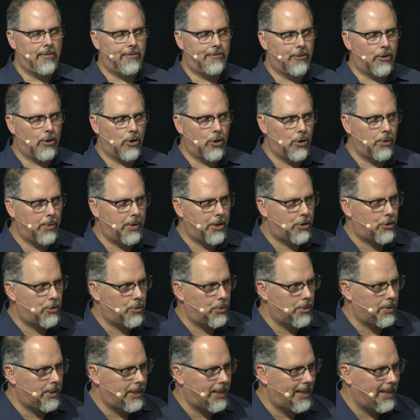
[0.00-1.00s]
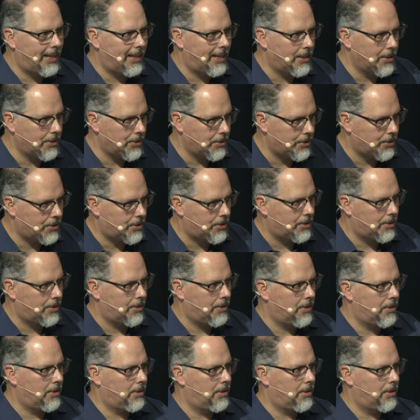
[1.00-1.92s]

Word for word: for who he truly is?